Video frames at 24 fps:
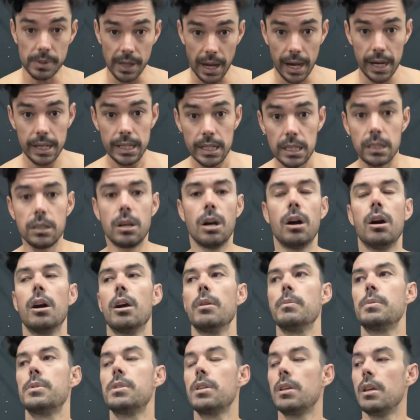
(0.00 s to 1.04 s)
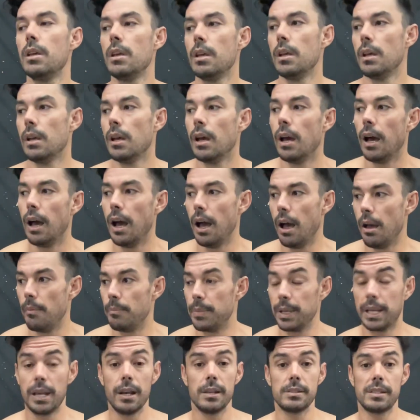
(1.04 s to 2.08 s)
I need carbs
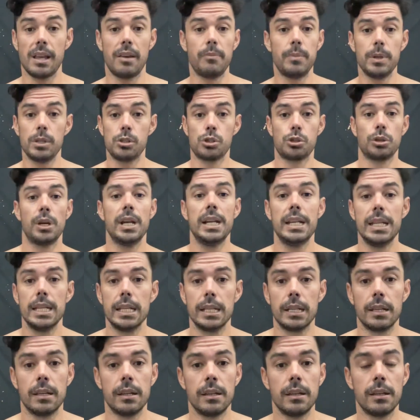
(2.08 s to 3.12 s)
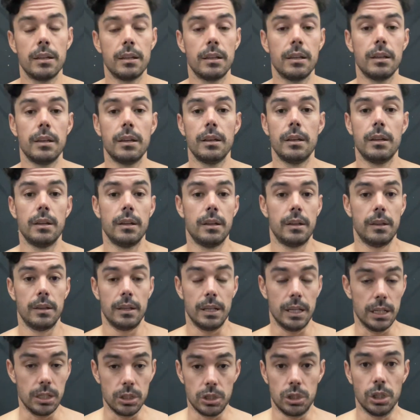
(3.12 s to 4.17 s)
because I've been training
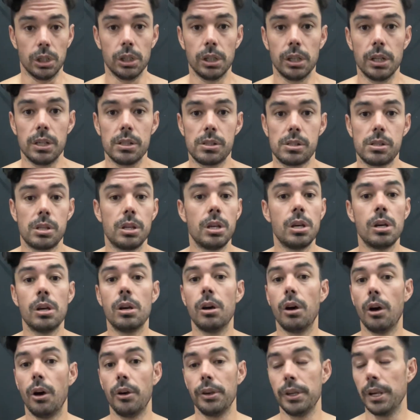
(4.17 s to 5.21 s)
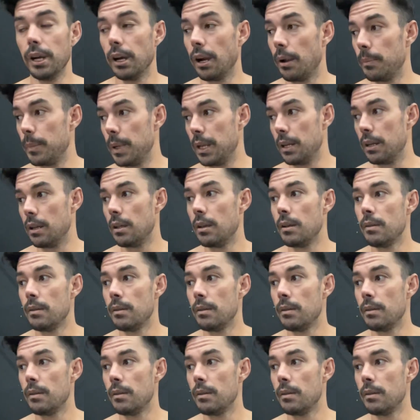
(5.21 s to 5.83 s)
endurance all year. I mean,